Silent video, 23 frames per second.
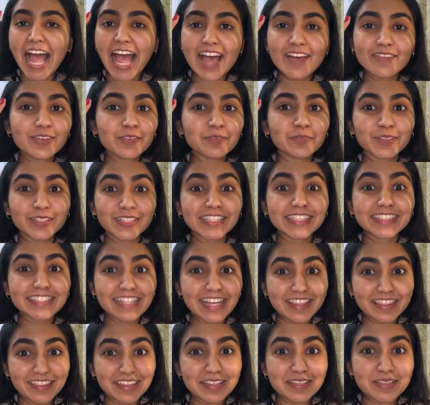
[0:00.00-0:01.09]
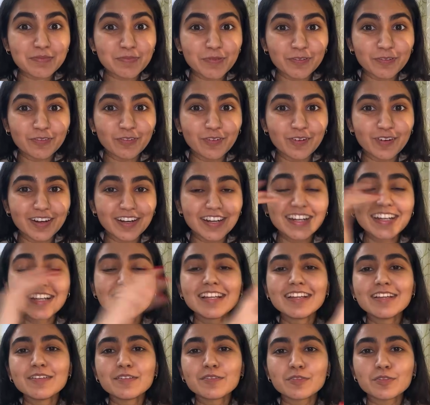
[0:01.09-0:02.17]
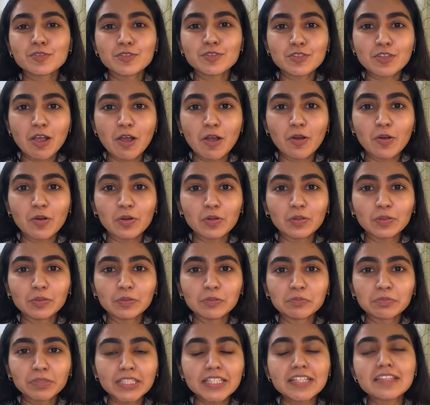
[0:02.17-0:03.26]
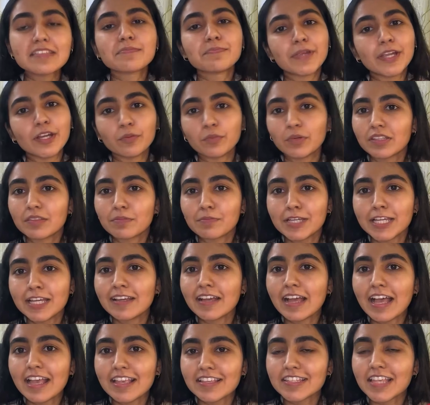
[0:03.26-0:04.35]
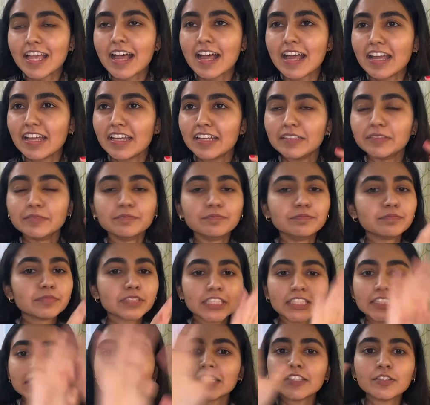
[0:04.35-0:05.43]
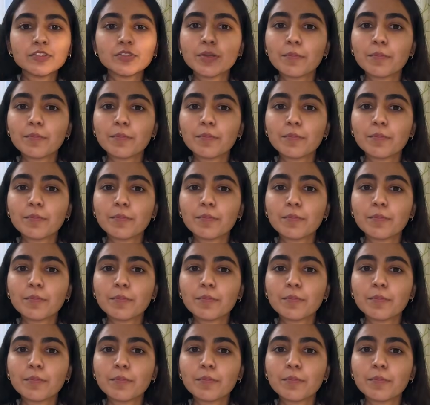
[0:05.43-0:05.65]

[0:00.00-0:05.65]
haven't really done this before, so please bear with me as I continue to